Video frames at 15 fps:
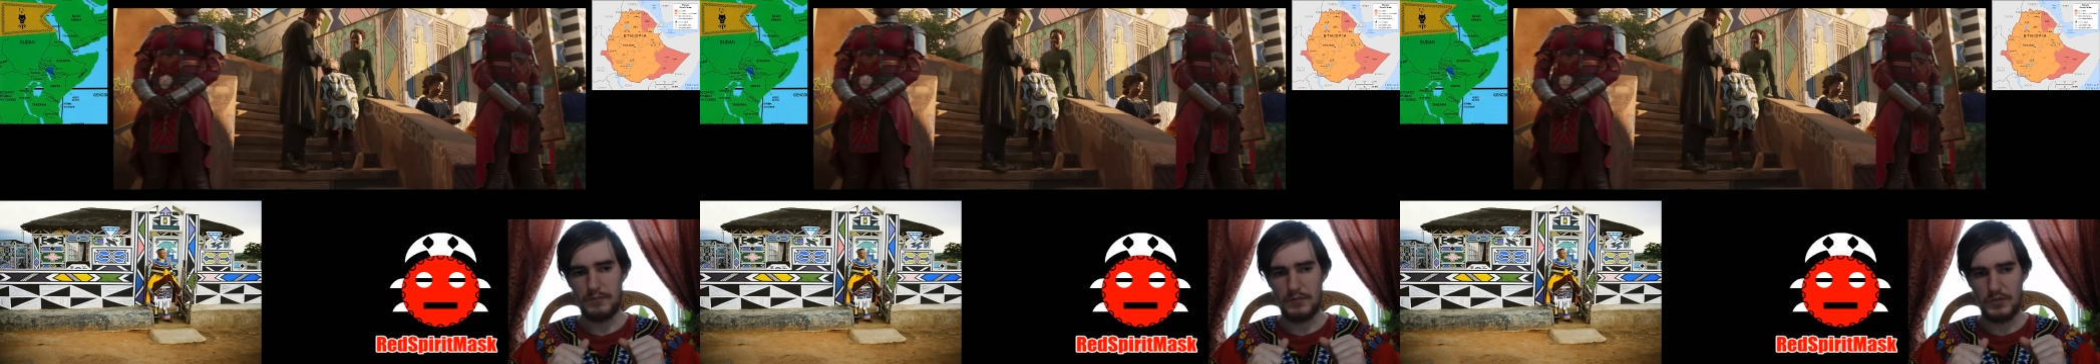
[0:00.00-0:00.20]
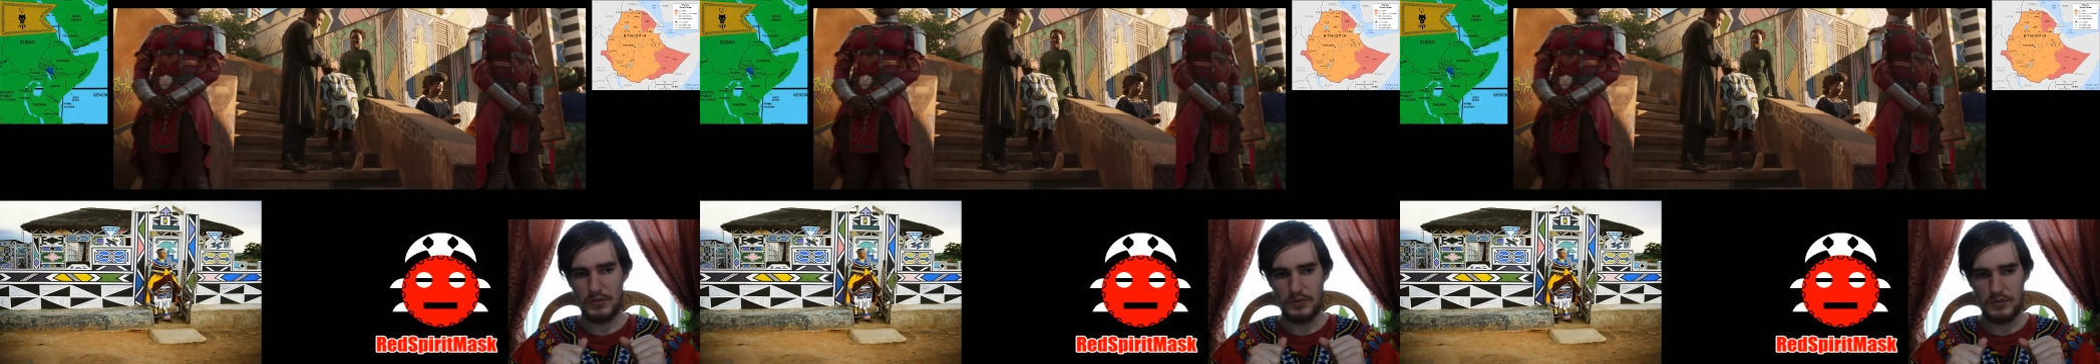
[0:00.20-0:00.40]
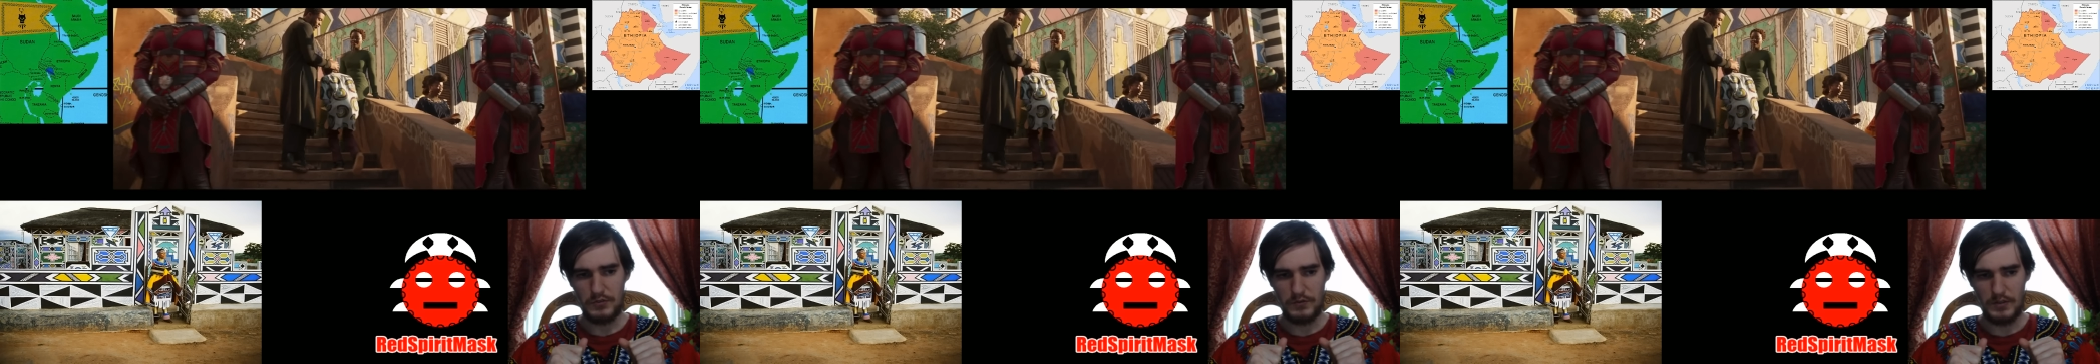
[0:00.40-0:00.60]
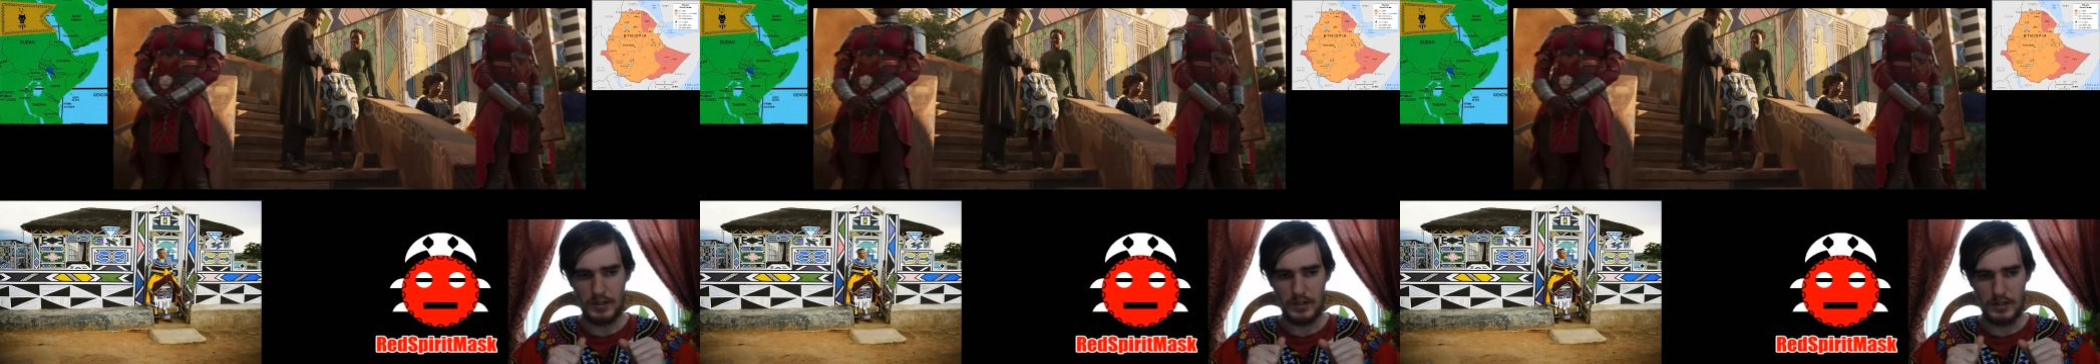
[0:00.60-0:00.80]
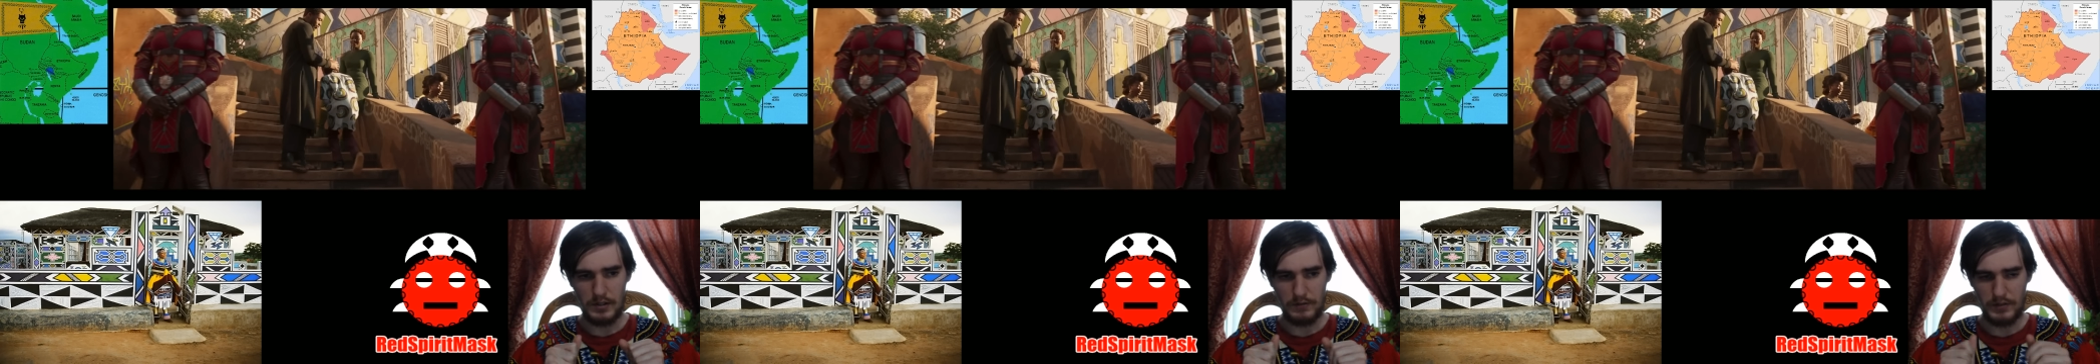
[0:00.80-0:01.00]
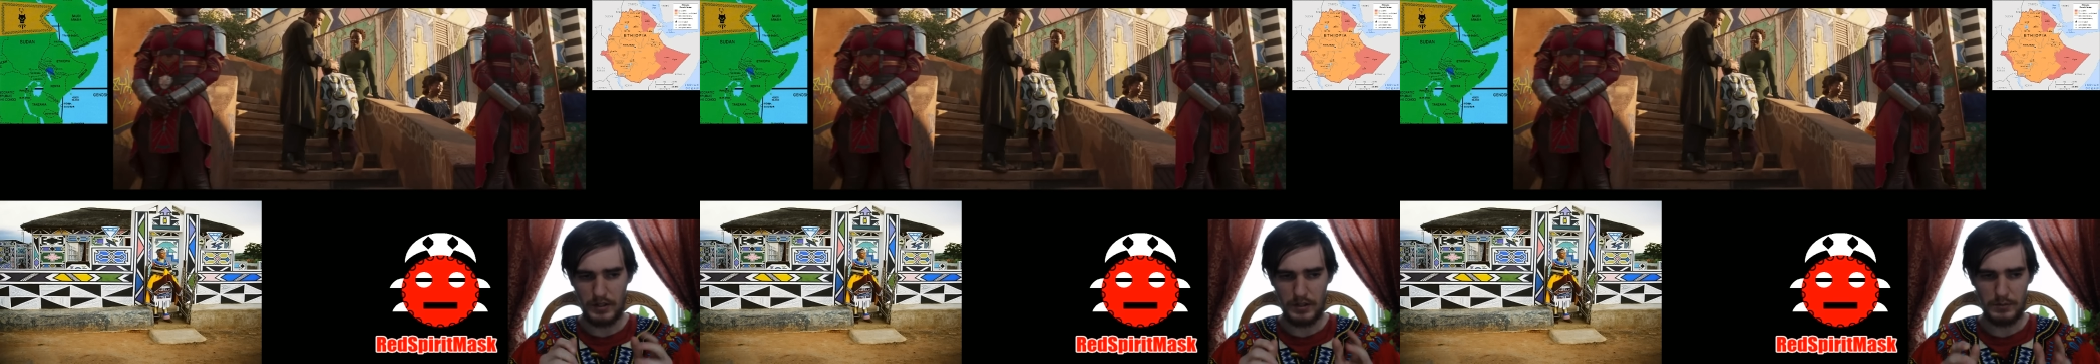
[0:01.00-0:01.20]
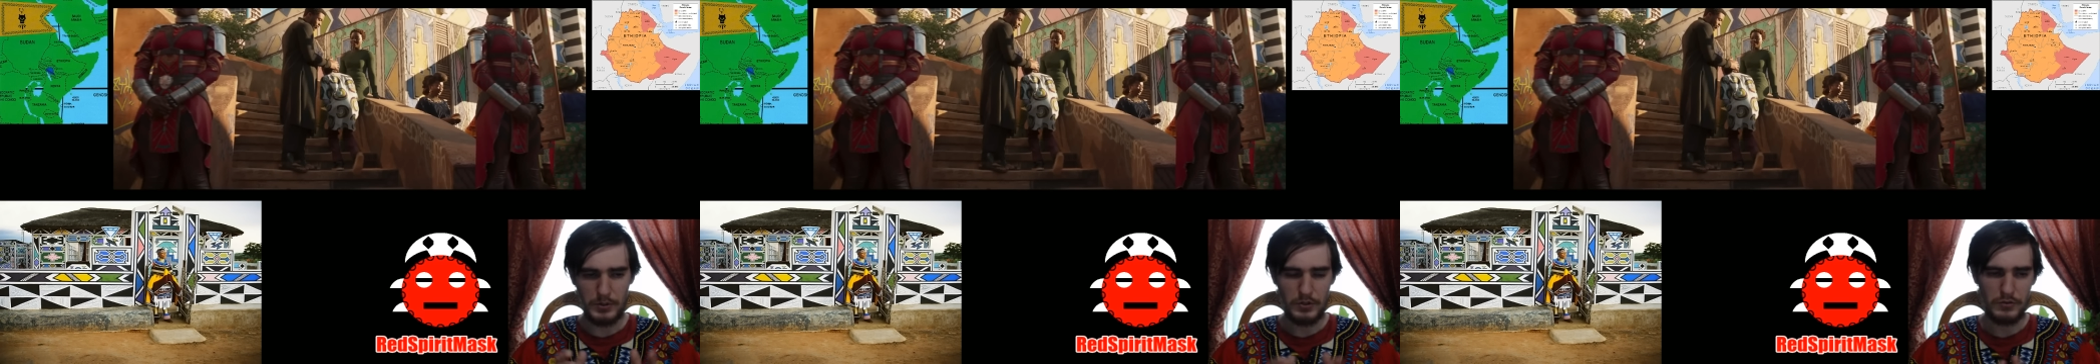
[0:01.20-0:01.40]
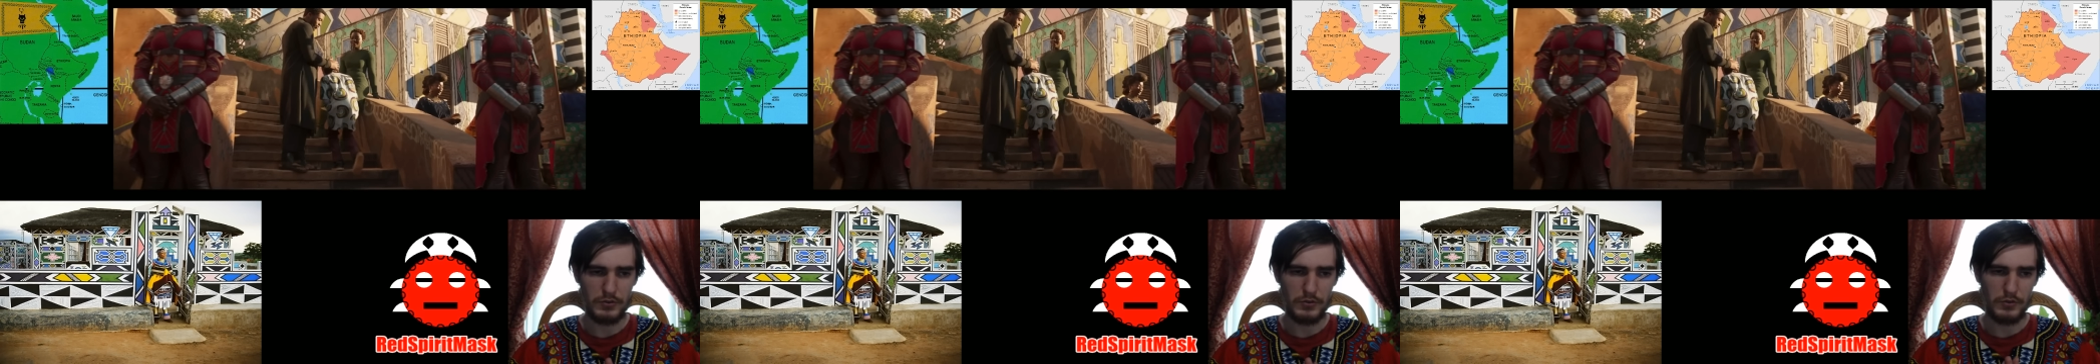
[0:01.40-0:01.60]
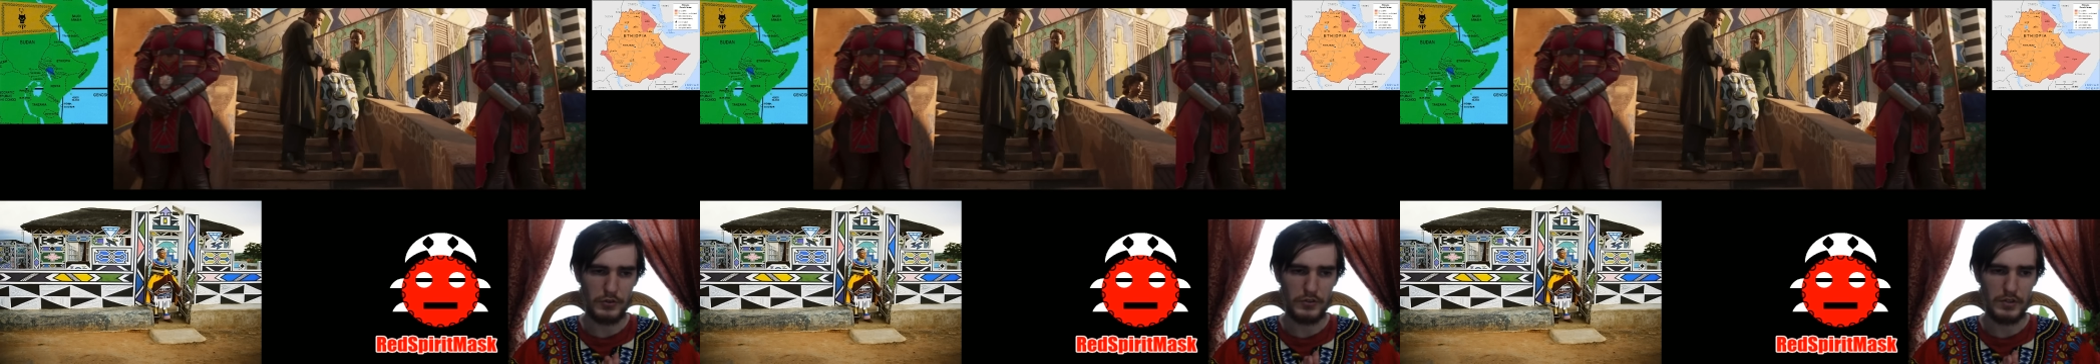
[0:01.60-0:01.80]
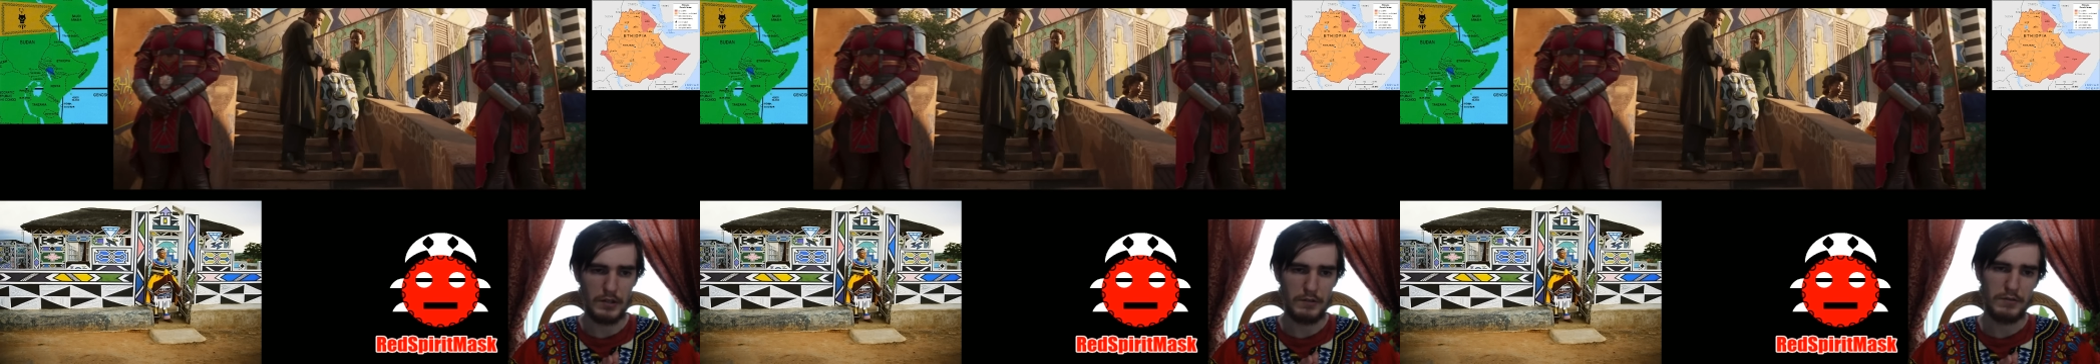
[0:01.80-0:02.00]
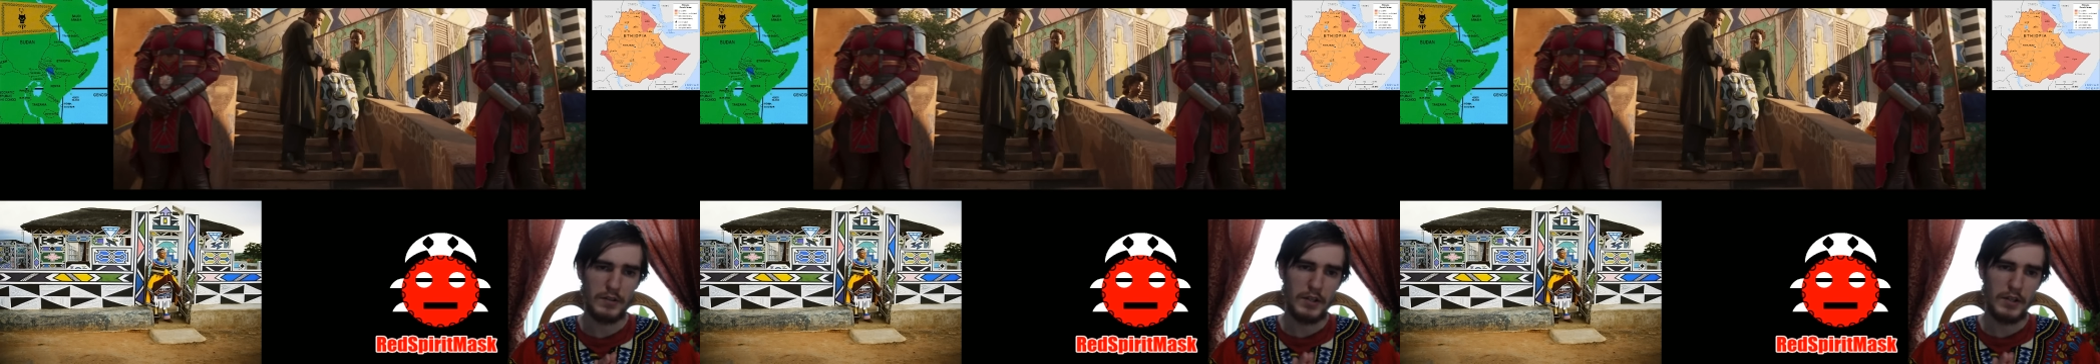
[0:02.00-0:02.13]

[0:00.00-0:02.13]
It's very beautiful stuff,